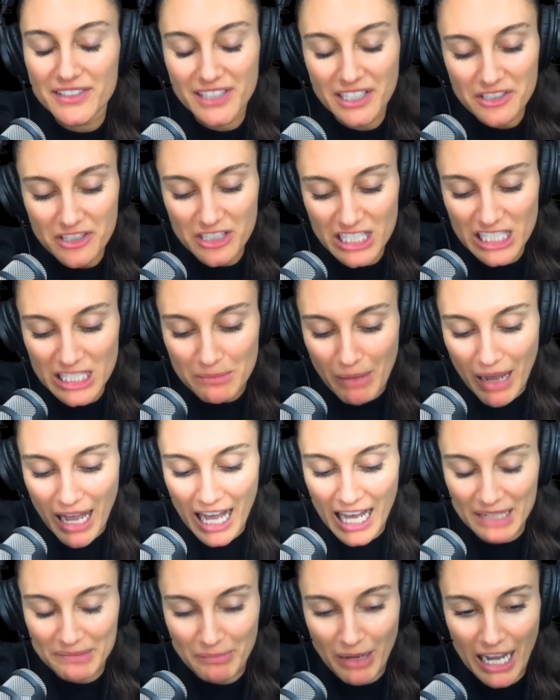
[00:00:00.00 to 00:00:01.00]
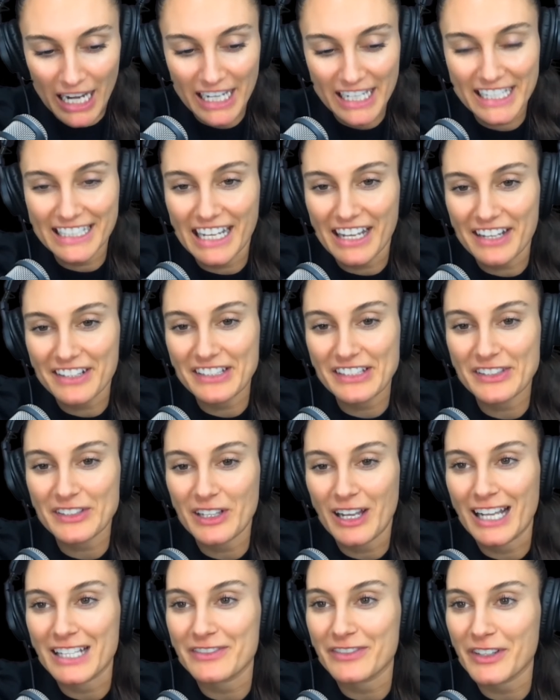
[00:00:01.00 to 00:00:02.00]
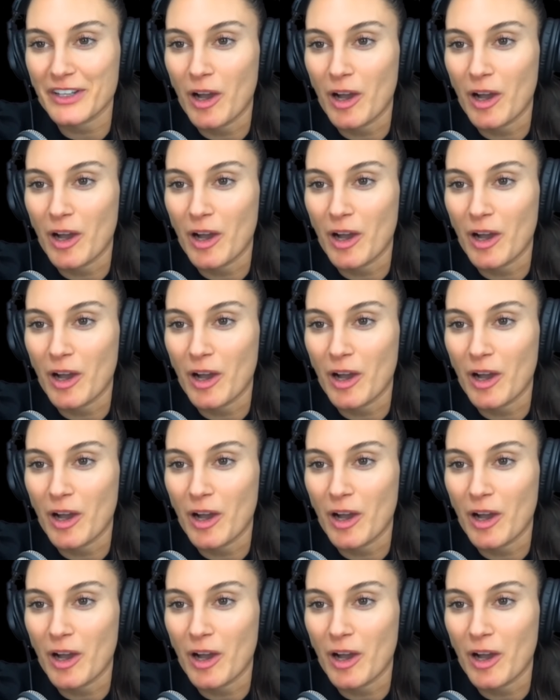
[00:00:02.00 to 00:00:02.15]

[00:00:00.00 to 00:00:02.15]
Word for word: such a smart marketing exercise for